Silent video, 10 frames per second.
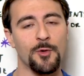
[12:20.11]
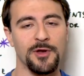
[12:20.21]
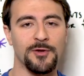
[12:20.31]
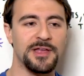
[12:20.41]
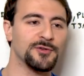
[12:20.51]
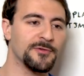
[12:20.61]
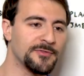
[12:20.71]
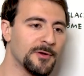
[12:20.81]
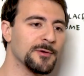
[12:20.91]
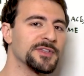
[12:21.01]
or you're
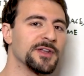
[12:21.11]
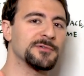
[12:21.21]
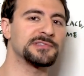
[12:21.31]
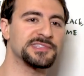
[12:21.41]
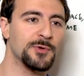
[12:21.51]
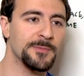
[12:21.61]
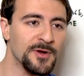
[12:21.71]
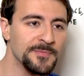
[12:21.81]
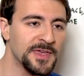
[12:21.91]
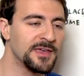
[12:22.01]
interfering with another
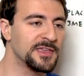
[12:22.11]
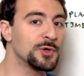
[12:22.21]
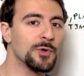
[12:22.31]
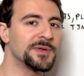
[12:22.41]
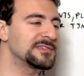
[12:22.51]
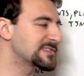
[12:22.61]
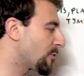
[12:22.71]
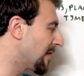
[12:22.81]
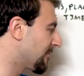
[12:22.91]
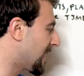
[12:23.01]
swimmer, you will be
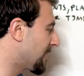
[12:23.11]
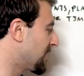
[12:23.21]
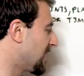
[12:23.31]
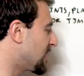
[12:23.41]
disqualified.